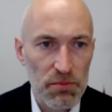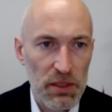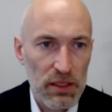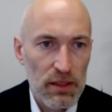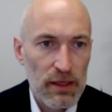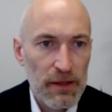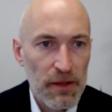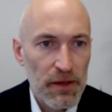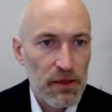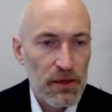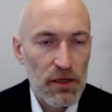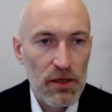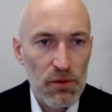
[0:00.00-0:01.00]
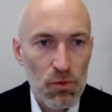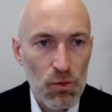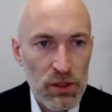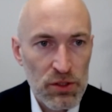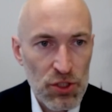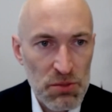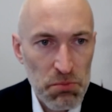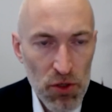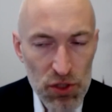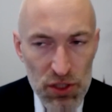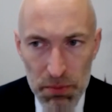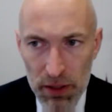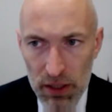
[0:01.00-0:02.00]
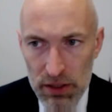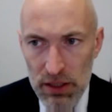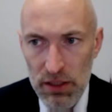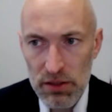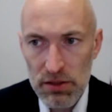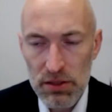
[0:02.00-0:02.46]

But which is most pertinent